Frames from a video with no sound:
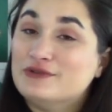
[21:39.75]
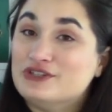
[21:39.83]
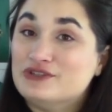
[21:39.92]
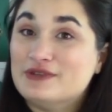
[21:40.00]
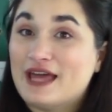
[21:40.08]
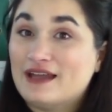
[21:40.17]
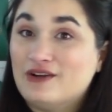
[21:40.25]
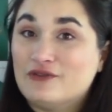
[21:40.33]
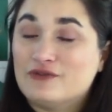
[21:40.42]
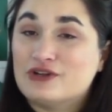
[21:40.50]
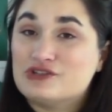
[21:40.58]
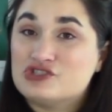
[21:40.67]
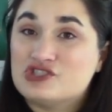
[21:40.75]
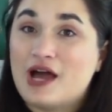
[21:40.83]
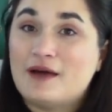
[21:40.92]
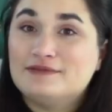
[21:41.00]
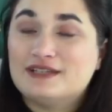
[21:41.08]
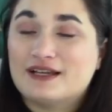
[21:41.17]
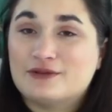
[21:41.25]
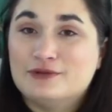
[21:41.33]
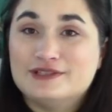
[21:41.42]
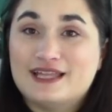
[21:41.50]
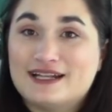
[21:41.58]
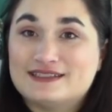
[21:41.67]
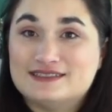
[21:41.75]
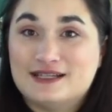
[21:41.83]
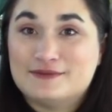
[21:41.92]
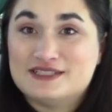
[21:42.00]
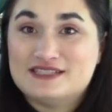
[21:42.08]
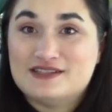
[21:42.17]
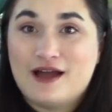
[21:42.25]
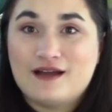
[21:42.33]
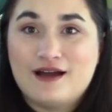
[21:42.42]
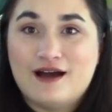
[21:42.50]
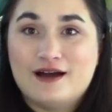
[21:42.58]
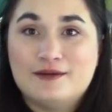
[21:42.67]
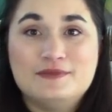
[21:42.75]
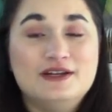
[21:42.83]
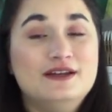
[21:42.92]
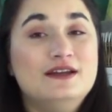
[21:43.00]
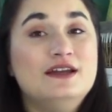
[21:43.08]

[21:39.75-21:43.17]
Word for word: you can do that over at shop.quiltaddictsanonymous.com.